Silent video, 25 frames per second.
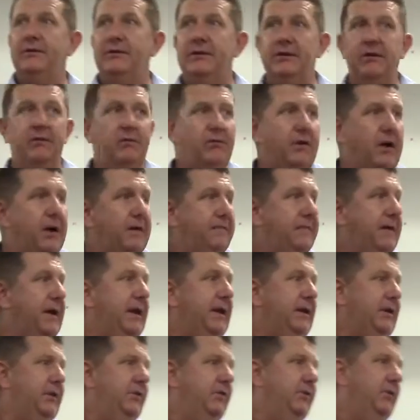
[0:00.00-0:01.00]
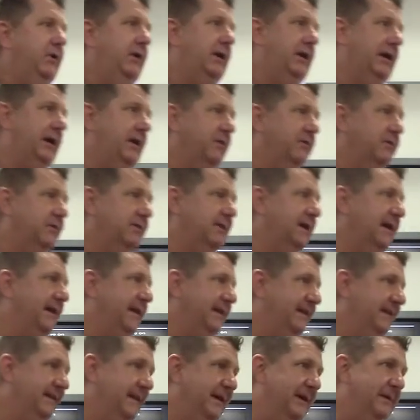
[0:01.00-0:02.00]
arrive at your house
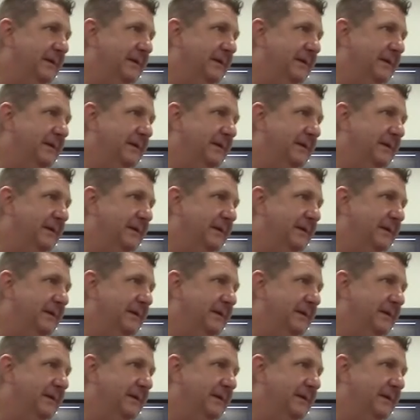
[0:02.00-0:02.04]
and